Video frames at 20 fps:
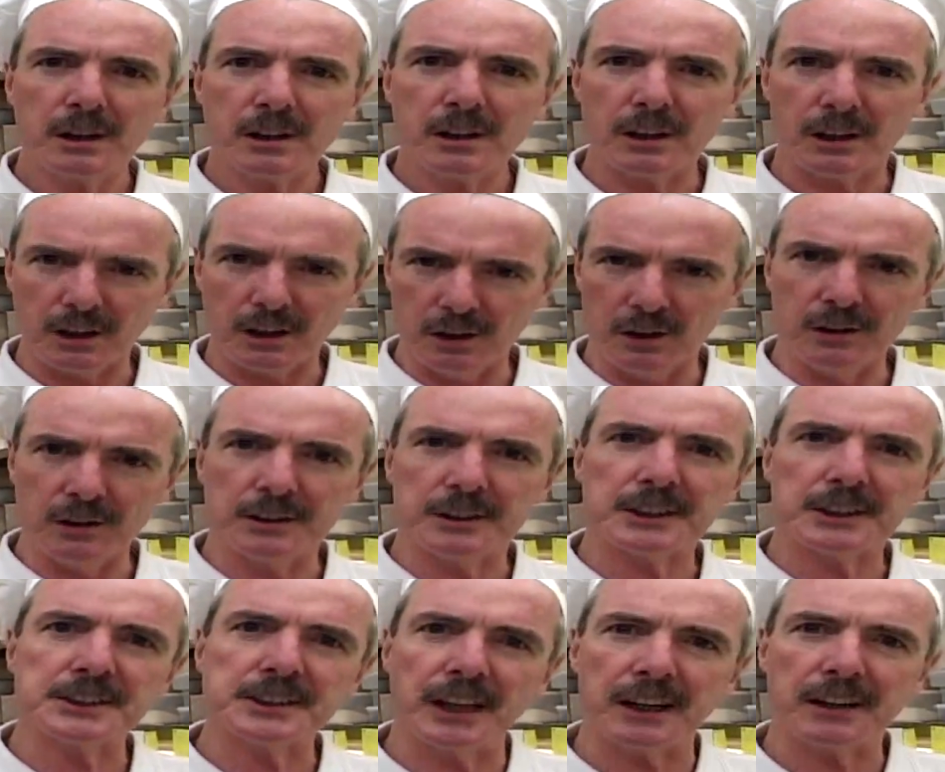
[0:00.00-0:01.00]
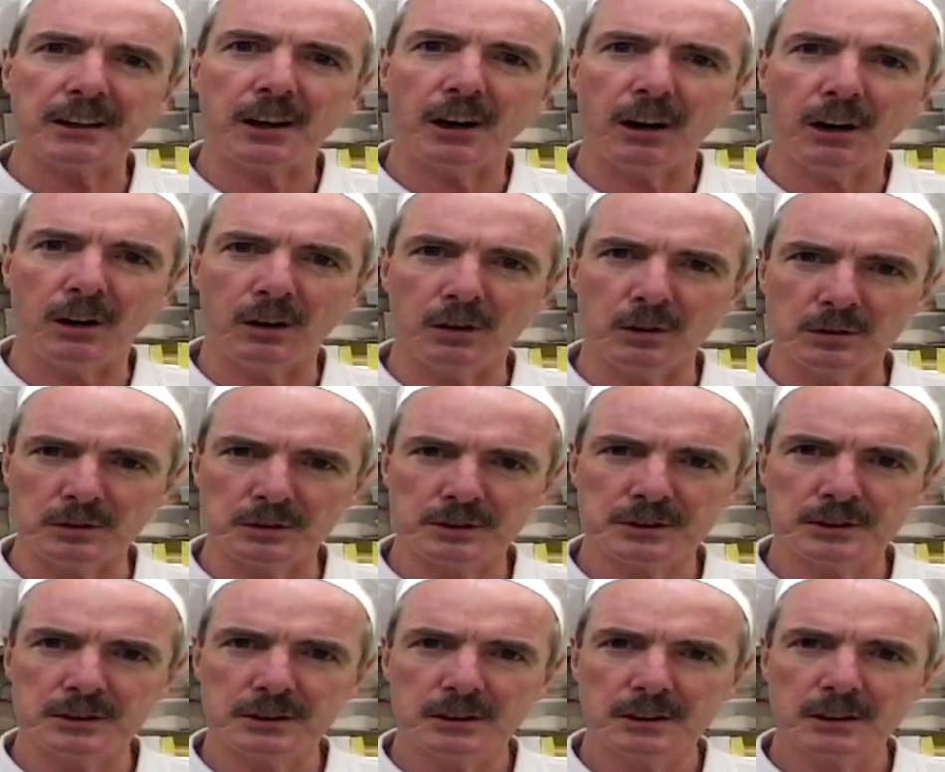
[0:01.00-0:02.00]
can learn to set goals.
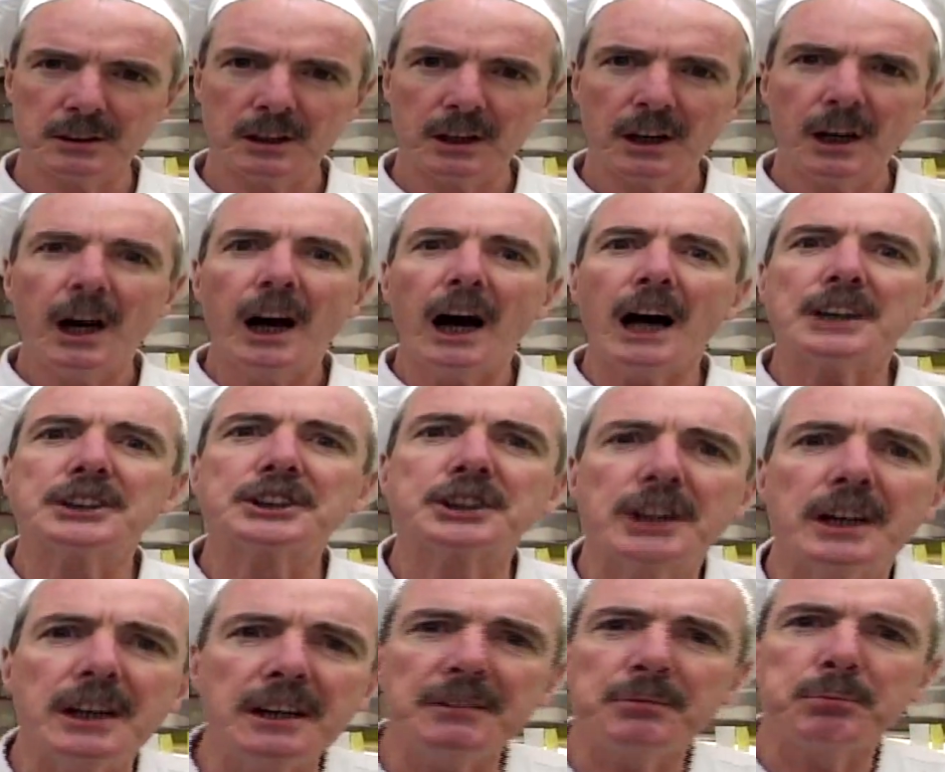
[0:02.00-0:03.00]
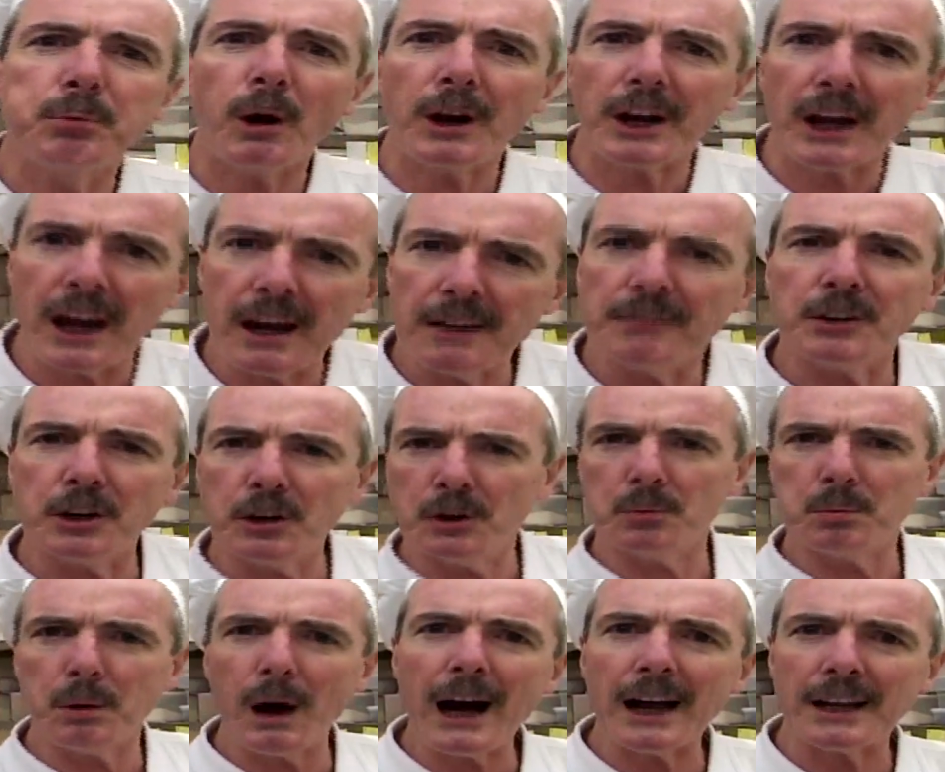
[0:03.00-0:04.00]
Achieve whatever
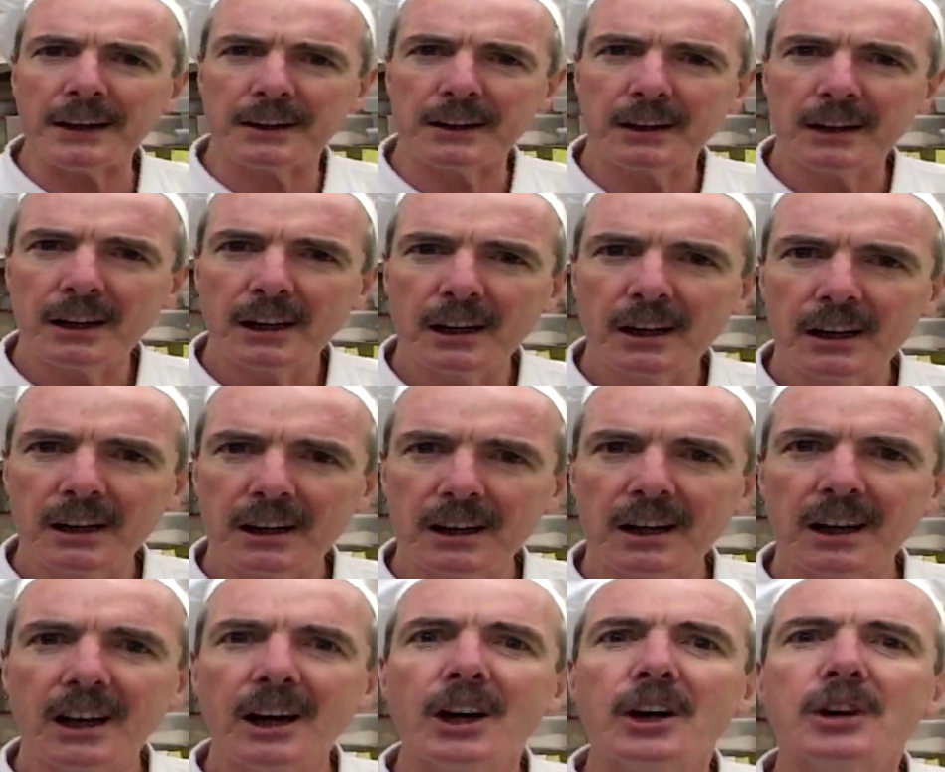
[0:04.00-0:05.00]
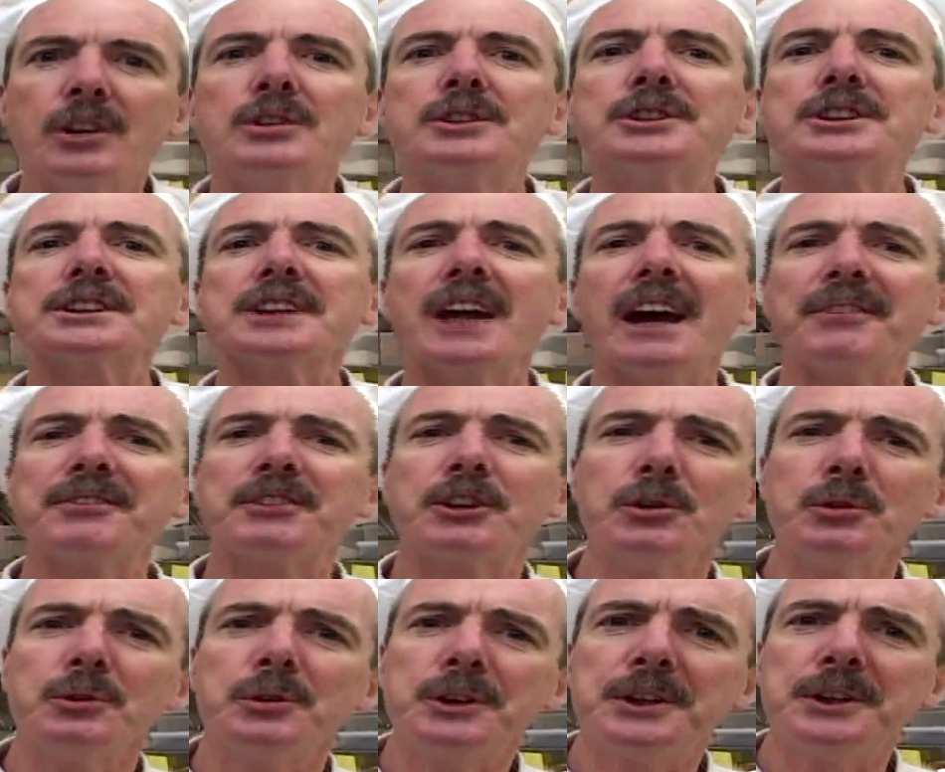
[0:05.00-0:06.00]
you want. You just have
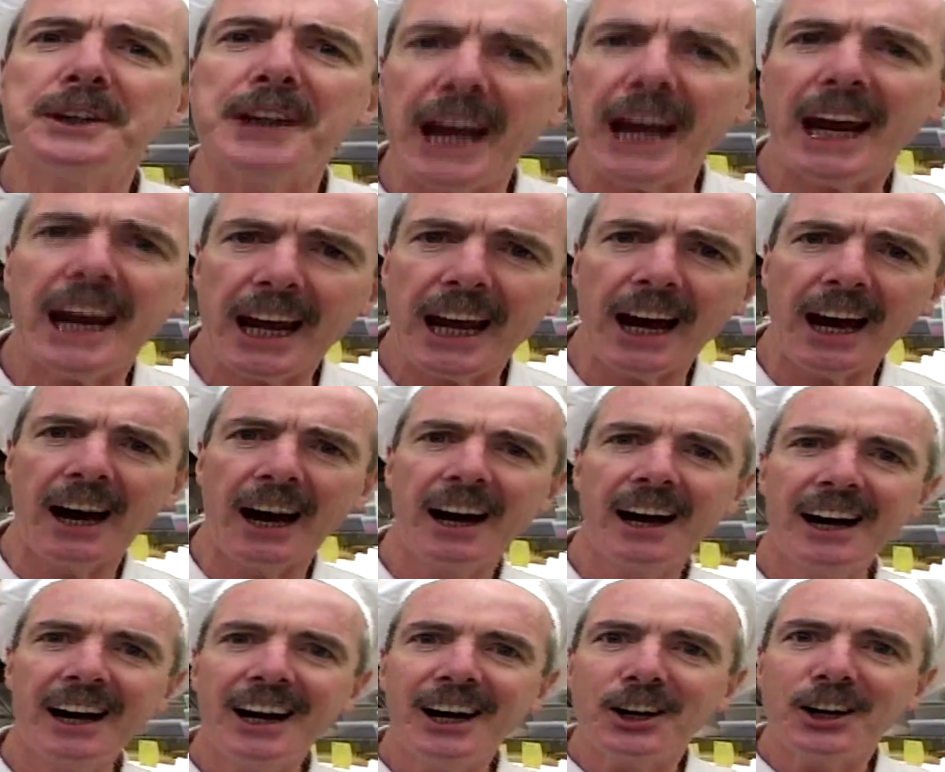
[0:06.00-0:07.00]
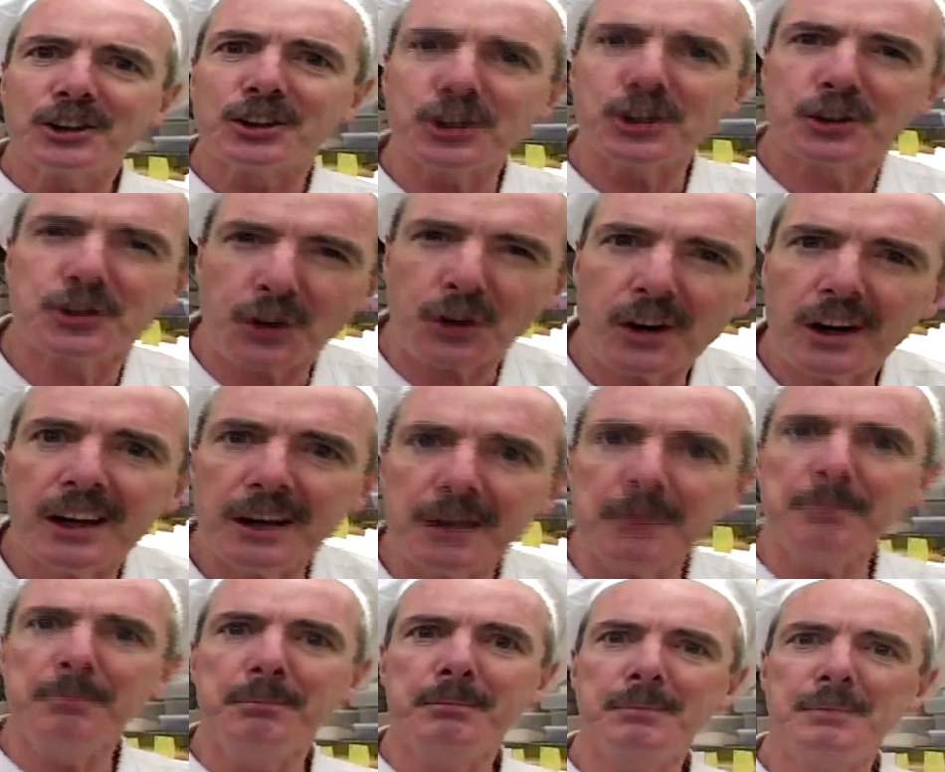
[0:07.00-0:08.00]
to dare to
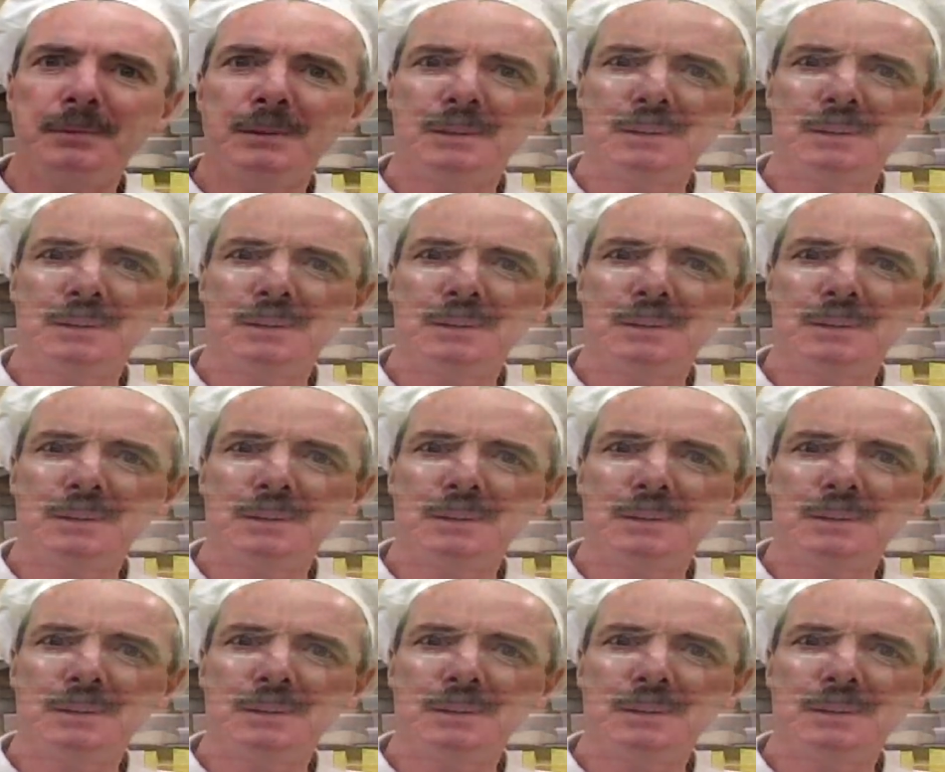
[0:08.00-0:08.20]
dream.